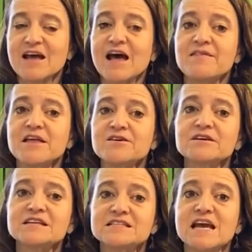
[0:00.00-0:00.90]
And then you're
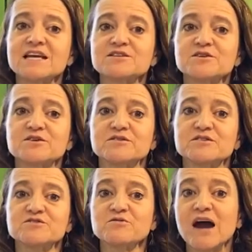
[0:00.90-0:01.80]
gonna take turns
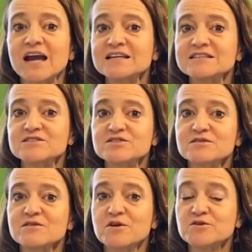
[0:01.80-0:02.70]
trying to just
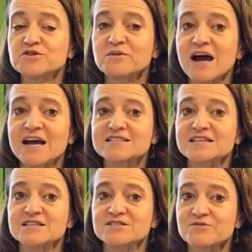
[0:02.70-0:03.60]
close your eyes and
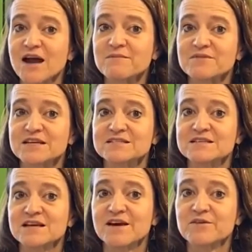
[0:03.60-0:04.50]
describe things to
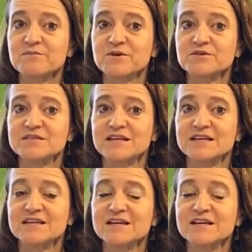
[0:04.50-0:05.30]
the other person